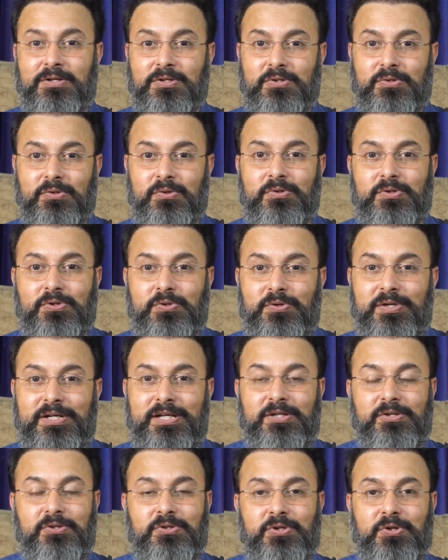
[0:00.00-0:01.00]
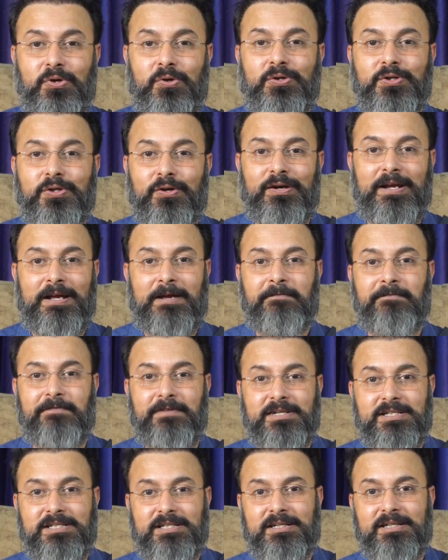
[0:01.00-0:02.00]
So you need to show your
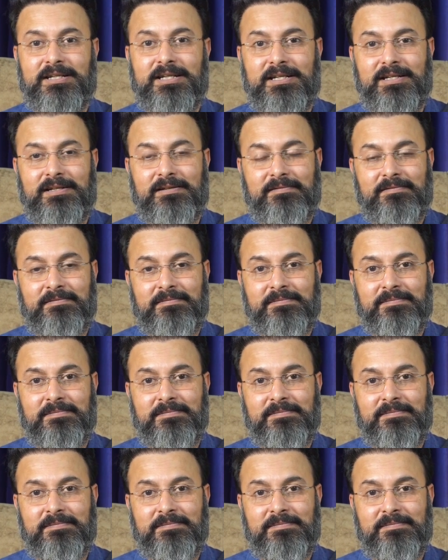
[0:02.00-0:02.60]
efforts again.